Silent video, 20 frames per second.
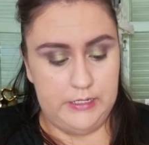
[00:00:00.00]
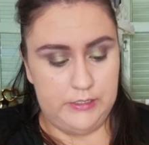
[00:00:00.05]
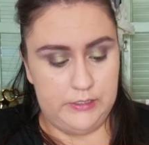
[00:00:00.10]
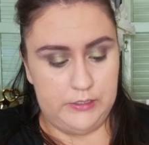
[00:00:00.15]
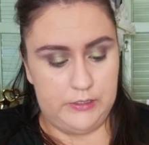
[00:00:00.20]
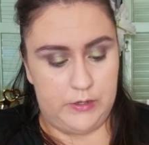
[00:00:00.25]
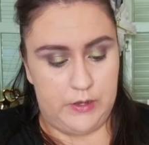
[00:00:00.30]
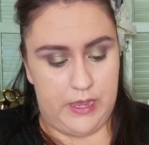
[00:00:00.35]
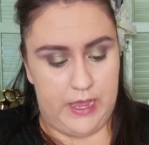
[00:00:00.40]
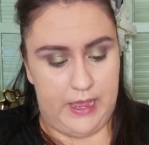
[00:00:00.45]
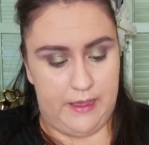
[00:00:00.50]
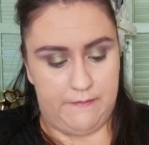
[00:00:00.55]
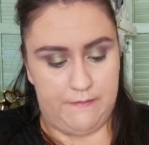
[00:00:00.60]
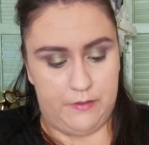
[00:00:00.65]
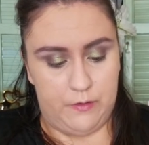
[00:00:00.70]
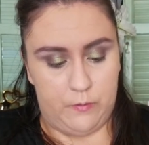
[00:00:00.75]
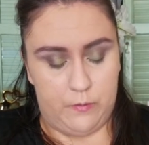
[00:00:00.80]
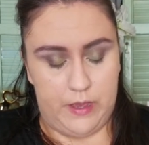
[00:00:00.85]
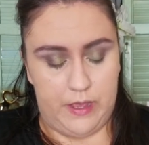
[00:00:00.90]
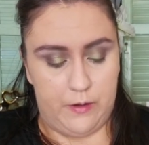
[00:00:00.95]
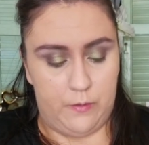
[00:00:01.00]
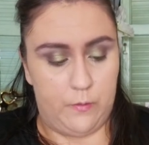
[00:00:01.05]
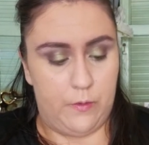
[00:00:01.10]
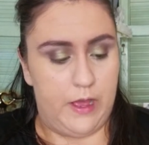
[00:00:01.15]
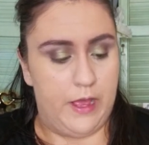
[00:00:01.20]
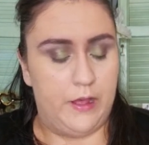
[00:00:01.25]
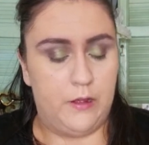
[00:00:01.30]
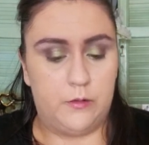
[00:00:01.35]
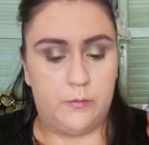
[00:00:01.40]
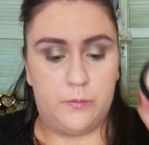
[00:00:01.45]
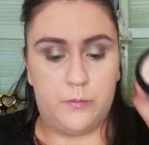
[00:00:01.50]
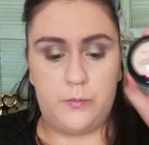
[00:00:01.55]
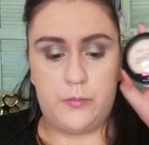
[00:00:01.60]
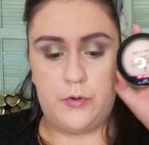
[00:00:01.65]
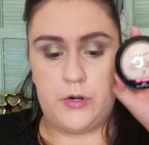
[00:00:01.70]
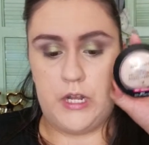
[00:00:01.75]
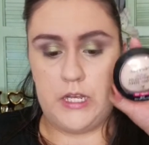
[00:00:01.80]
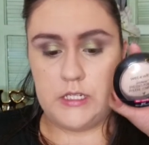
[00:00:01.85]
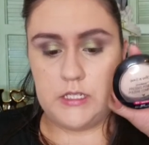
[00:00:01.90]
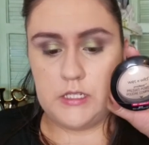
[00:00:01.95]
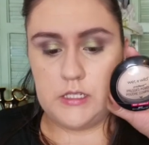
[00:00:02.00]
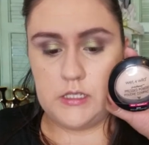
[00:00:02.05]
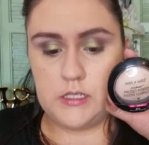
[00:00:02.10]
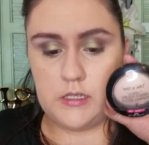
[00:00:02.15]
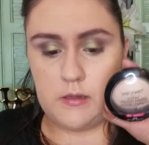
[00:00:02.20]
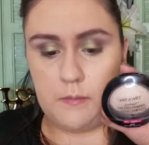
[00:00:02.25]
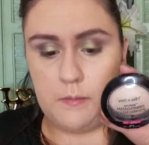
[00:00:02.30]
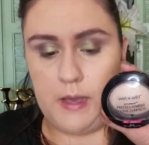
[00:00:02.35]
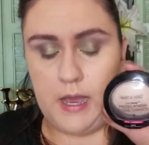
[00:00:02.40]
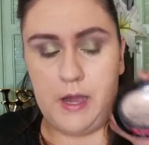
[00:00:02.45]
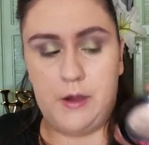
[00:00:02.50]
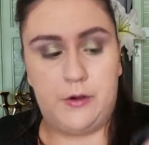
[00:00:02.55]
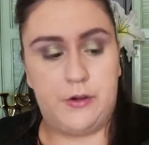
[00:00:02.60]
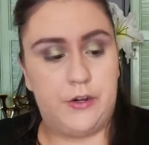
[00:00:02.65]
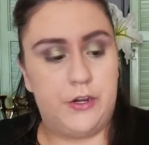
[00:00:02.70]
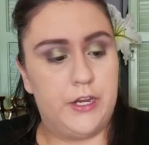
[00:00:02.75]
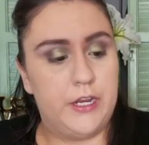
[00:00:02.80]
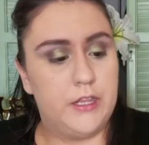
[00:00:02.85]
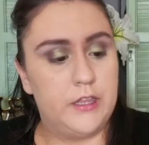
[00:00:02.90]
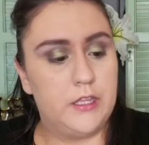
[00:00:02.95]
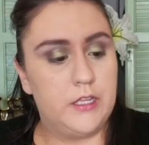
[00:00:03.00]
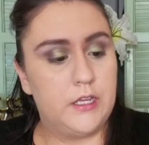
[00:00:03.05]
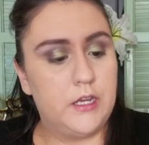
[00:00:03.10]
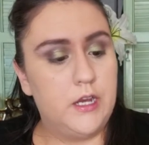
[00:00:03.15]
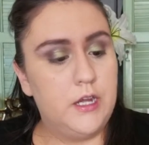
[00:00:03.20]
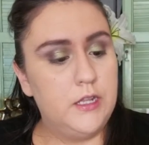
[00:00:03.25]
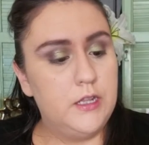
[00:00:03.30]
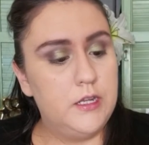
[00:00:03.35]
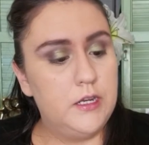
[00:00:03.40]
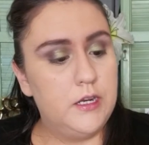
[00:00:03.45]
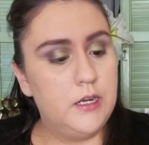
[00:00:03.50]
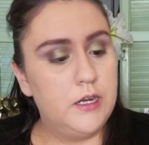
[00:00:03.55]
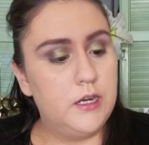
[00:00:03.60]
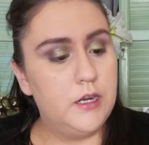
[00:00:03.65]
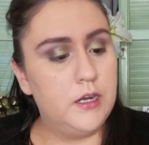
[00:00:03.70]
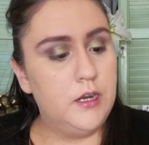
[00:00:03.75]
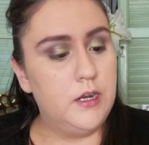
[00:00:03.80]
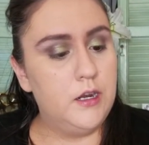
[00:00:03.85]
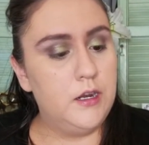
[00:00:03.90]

So I have the Wet n Wild pressed powder in the color